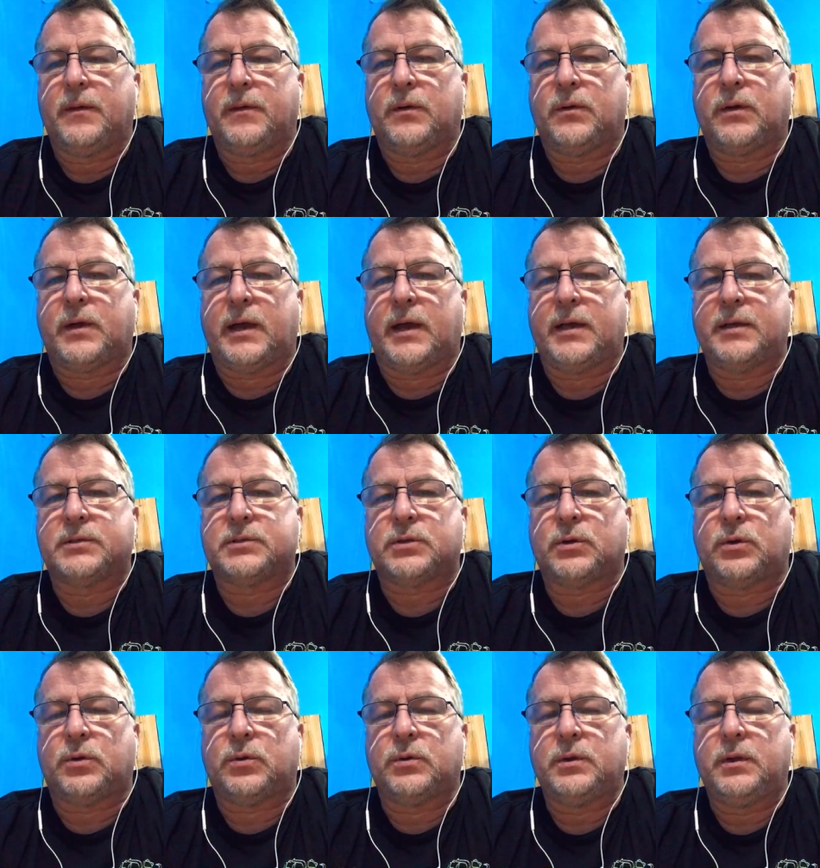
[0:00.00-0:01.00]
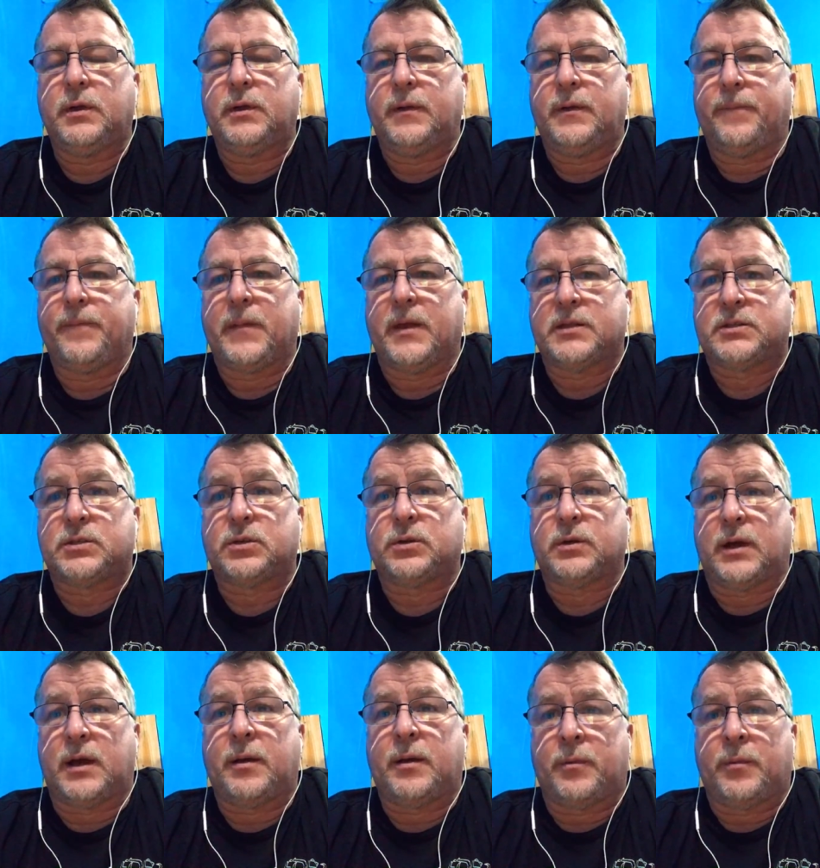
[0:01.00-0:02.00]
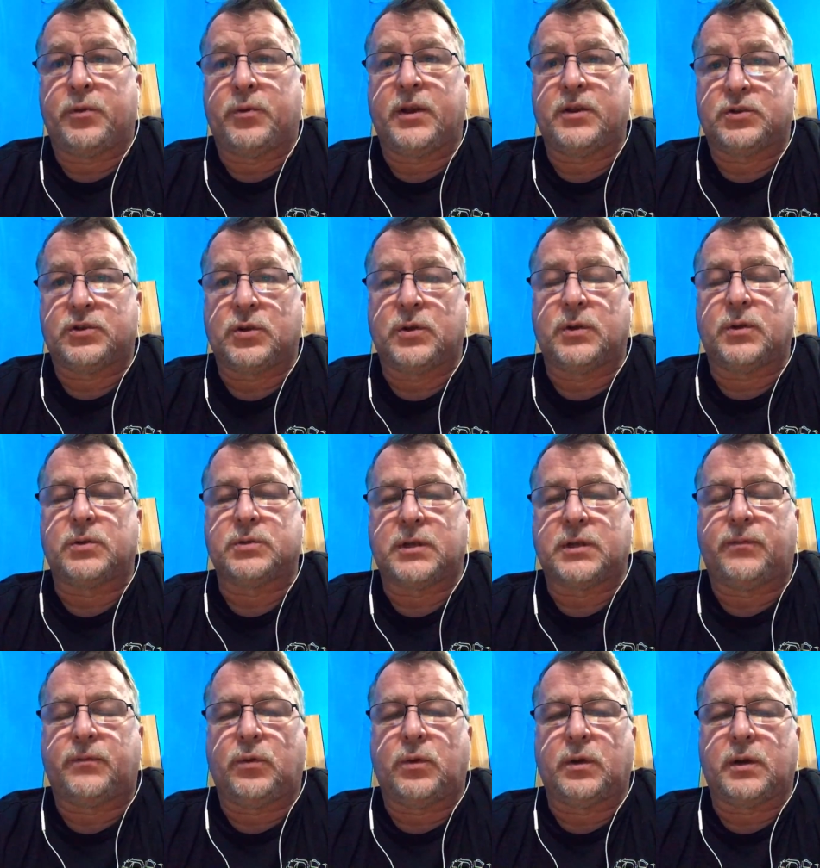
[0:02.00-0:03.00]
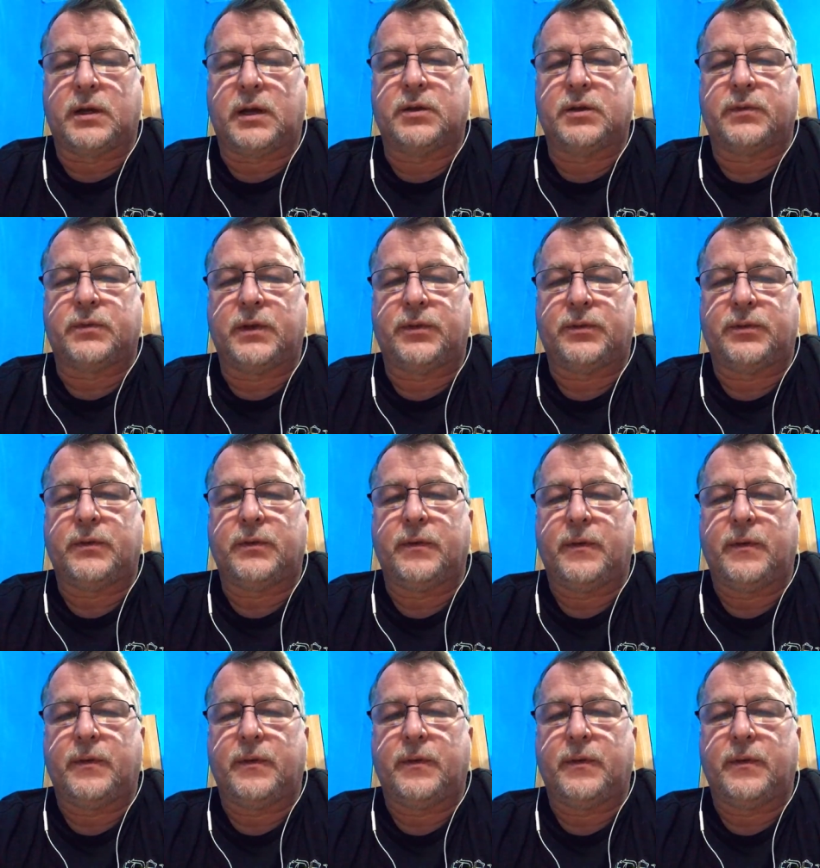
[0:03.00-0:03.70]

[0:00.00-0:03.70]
Okay, so I'm pretty sure those are the 4 countries.